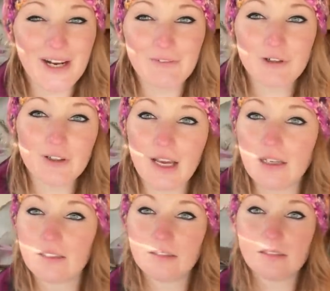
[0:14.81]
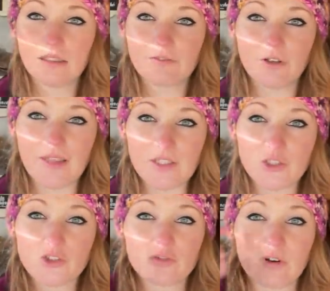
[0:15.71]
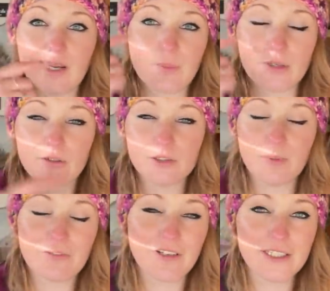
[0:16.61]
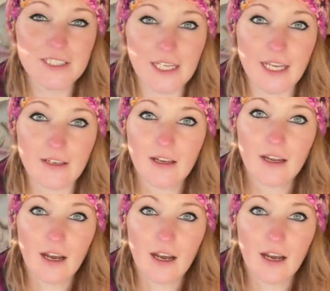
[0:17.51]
I've got that stripe across my face again.